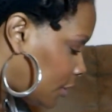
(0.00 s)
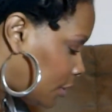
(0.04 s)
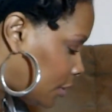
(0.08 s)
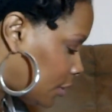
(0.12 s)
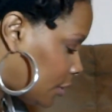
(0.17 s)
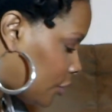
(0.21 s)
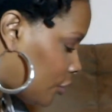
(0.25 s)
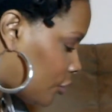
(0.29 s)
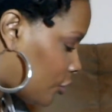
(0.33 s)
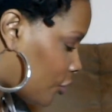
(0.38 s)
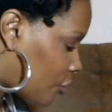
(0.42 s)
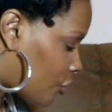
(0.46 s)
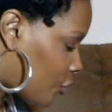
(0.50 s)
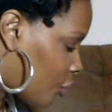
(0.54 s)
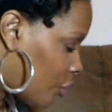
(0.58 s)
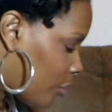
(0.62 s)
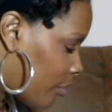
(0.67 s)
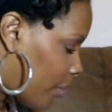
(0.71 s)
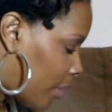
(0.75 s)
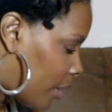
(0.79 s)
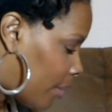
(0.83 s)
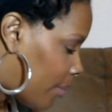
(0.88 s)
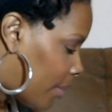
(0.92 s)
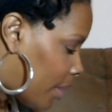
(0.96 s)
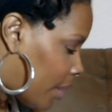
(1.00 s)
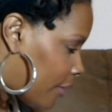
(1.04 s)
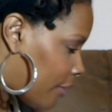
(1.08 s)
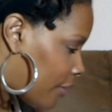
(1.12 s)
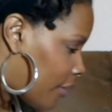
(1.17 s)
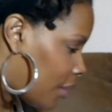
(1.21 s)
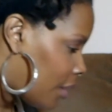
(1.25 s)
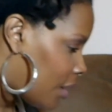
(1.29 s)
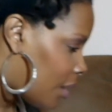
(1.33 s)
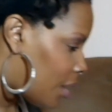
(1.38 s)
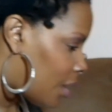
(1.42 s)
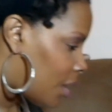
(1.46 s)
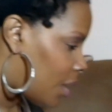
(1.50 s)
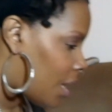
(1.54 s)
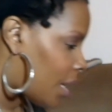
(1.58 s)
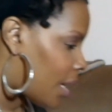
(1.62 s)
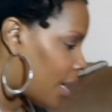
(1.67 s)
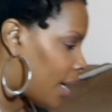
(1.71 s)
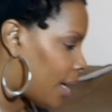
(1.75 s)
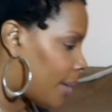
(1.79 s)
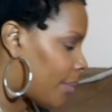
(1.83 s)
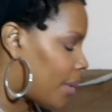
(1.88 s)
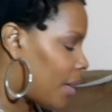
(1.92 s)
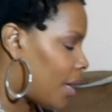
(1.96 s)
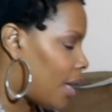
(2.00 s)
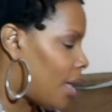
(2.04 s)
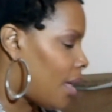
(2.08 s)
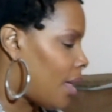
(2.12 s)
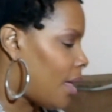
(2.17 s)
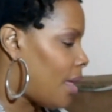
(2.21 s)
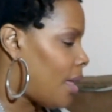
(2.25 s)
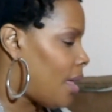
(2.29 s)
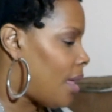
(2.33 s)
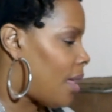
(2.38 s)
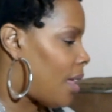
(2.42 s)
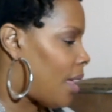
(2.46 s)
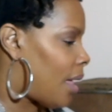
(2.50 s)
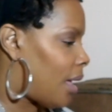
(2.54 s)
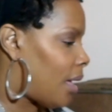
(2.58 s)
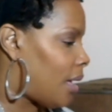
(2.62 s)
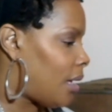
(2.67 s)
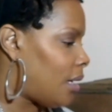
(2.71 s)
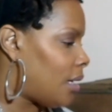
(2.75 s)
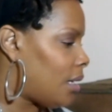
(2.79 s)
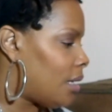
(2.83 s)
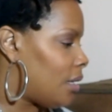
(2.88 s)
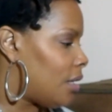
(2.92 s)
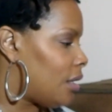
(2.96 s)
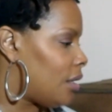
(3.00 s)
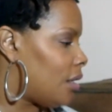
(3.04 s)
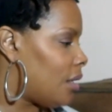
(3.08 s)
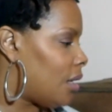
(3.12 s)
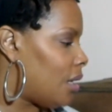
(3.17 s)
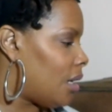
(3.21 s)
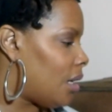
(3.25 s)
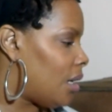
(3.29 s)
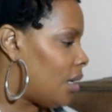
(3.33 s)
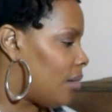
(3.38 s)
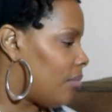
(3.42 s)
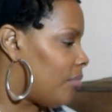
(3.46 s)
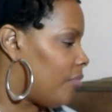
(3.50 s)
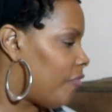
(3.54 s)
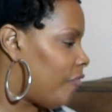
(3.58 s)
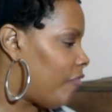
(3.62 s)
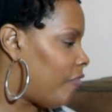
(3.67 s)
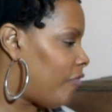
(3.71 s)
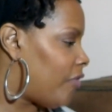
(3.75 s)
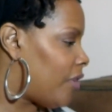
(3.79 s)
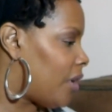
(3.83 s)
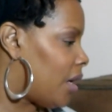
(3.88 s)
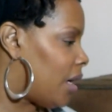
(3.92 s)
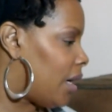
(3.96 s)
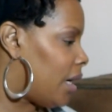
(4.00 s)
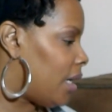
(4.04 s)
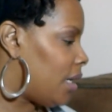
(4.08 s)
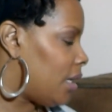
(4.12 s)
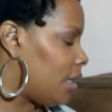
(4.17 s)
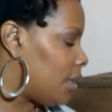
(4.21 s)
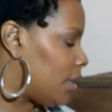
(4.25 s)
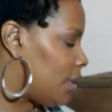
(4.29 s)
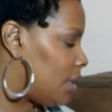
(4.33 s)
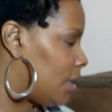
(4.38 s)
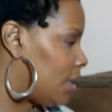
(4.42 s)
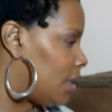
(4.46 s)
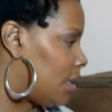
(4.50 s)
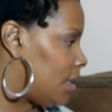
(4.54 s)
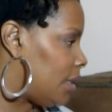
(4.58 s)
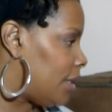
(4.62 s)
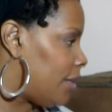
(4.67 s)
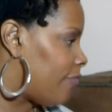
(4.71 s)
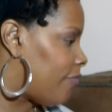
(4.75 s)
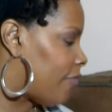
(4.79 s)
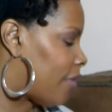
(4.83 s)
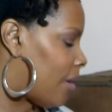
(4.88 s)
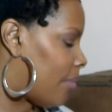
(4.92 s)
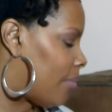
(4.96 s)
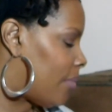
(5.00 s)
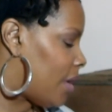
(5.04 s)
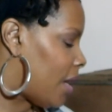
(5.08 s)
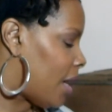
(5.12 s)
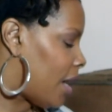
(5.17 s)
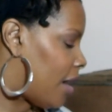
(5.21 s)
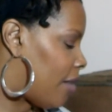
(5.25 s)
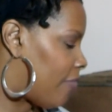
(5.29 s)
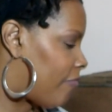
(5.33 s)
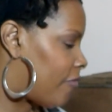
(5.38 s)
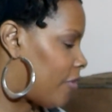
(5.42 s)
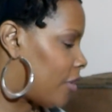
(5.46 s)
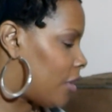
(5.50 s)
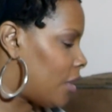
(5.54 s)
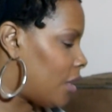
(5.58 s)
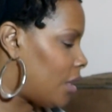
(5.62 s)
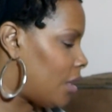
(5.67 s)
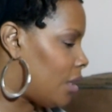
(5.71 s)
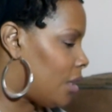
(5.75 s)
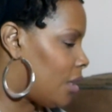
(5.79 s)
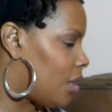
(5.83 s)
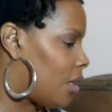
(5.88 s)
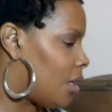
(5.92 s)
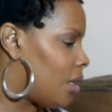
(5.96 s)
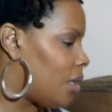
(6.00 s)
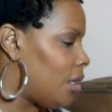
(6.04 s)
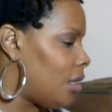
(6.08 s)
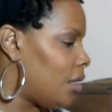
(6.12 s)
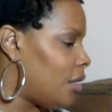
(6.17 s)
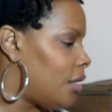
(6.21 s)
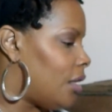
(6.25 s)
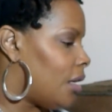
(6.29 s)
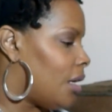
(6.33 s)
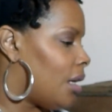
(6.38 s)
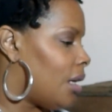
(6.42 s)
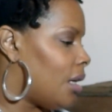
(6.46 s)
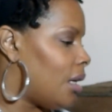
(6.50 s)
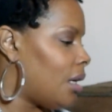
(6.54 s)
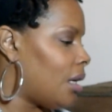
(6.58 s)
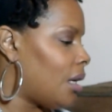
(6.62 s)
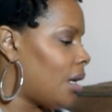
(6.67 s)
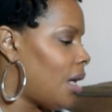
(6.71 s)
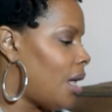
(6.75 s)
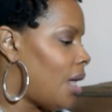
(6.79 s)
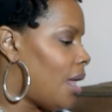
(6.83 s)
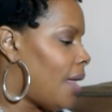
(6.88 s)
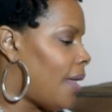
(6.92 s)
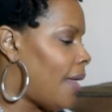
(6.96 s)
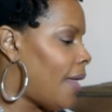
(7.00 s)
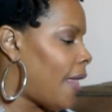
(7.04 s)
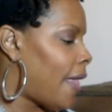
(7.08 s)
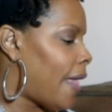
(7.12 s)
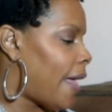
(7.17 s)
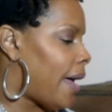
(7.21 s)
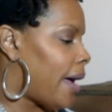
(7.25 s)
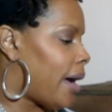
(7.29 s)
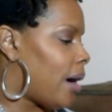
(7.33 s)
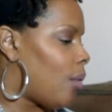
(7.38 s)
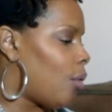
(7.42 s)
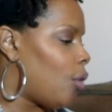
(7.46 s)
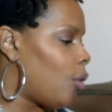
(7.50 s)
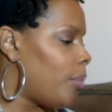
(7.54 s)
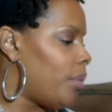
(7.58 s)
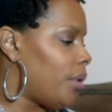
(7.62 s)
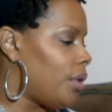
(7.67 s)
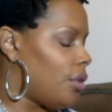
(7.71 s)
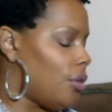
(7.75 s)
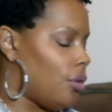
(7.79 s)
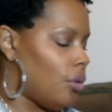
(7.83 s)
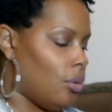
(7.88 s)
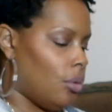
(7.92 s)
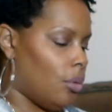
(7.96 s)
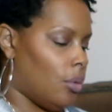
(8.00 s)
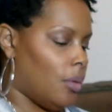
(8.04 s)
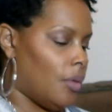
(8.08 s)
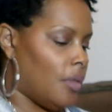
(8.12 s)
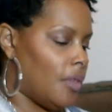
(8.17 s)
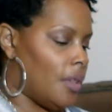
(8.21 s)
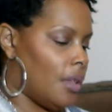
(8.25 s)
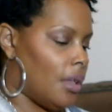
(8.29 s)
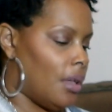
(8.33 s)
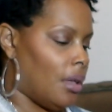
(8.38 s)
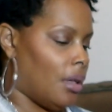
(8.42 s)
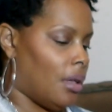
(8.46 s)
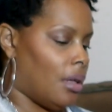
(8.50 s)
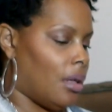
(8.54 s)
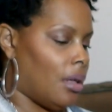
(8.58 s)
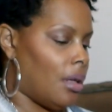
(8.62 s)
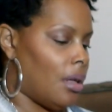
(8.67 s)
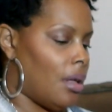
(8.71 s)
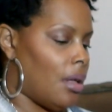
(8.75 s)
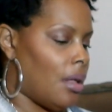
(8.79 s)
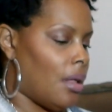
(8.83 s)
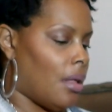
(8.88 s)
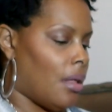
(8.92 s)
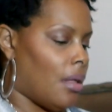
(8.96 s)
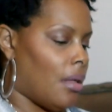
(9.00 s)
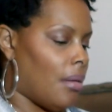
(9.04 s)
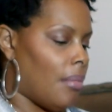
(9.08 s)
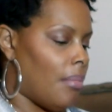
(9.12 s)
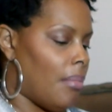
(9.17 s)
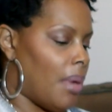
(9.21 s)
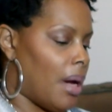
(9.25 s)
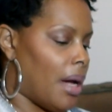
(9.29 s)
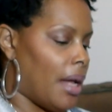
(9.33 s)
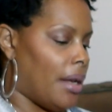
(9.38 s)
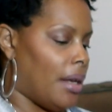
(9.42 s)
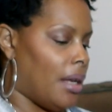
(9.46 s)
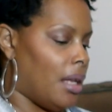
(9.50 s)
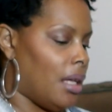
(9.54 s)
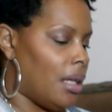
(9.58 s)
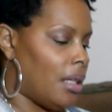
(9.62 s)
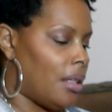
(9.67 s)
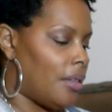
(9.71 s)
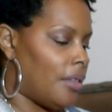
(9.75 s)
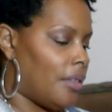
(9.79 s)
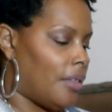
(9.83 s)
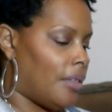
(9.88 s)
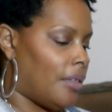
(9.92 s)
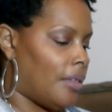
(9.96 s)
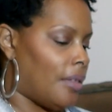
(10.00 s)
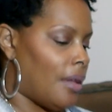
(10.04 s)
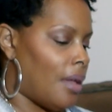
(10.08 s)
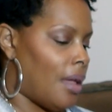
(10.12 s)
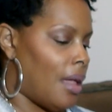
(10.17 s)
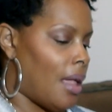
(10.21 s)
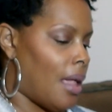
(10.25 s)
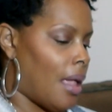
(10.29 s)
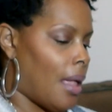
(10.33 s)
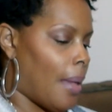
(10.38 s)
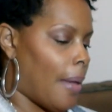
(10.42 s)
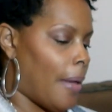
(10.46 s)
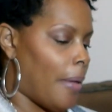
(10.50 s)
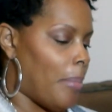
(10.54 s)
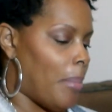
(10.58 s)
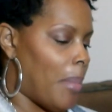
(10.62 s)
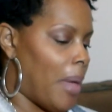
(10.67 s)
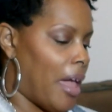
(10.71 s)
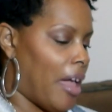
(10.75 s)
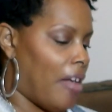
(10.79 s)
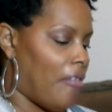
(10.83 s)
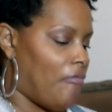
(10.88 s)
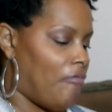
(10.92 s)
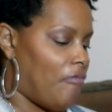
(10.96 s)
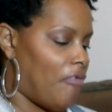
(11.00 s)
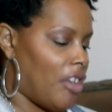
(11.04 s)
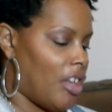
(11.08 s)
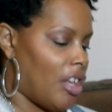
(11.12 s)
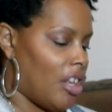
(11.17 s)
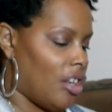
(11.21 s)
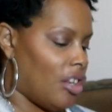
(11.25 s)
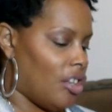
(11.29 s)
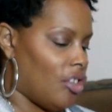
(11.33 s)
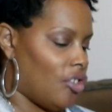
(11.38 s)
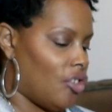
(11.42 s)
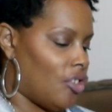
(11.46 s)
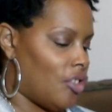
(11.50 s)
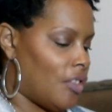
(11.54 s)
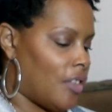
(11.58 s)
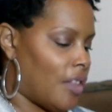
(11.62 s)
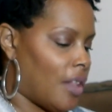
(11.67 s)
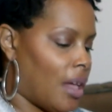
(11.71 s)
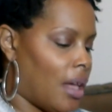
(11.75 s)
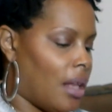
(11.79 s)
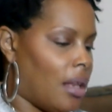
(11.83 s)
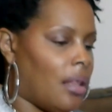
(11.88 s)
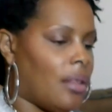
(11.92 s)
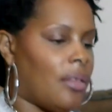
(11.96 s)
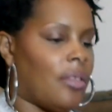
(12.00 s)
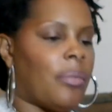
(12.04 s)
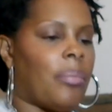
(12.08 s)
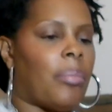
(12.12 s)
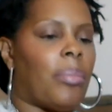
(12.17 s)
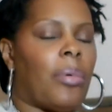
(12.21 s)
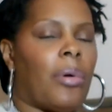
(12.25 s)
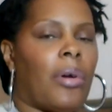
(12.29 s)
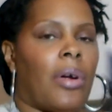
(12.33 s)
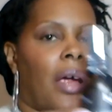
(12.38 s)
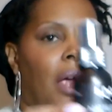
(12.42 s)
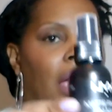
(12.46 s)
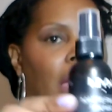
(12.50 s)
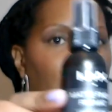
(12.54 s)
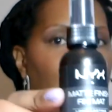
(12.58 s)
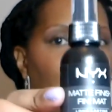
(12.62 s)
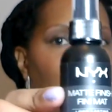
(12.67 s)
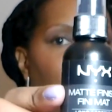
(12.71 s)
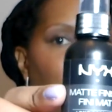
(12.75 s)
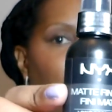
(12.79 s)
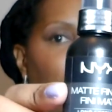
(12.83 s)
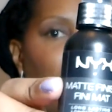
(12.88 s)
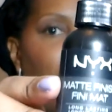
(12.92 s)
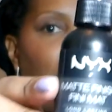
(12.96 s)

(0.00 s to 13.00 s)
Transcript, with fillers: It's just going to be messy in the cap. And um, finally, if I'm not forgetting anything, I will be using my NYX Matte Finish Setting Spray